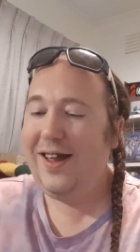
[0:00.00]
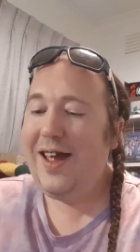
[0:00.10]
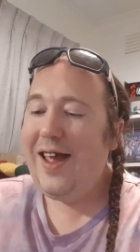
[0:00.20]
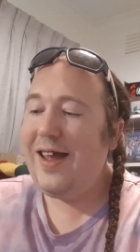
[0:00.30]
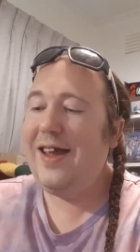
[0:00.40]

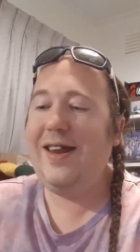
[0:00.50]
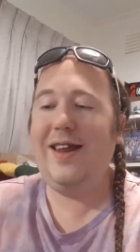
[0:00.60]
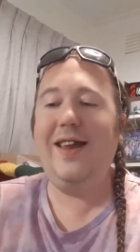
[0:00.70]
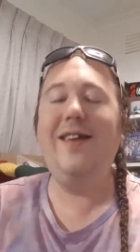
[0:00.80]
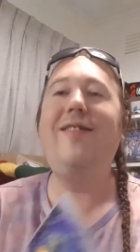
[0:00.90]
It
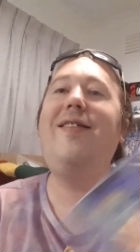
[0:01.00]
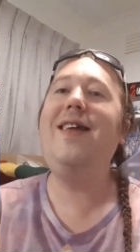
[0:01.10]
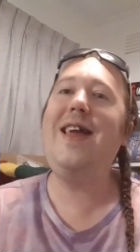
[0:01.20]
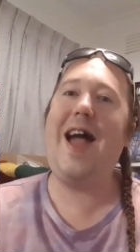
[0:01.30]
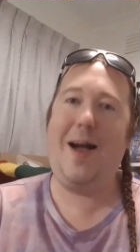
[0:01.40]
is
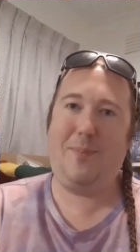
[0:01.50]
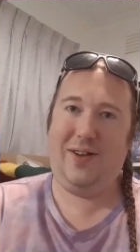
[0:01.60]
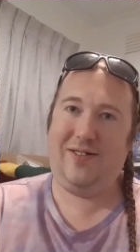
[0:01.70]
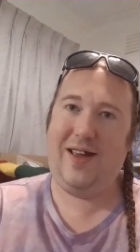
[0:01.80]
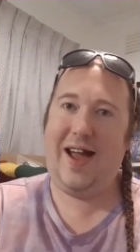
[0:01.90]
the
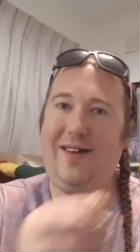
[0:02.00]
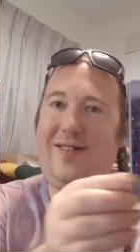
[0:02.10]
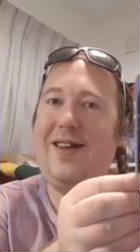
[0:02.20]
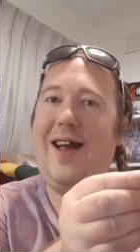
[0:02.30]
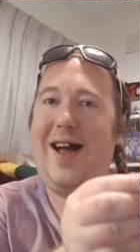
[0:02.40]

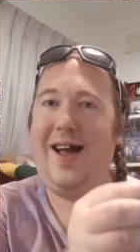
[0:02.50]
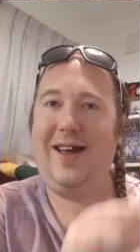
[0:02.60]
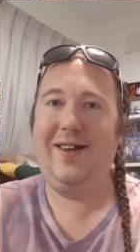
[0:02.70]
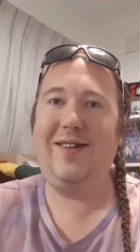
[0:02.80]
appetite card.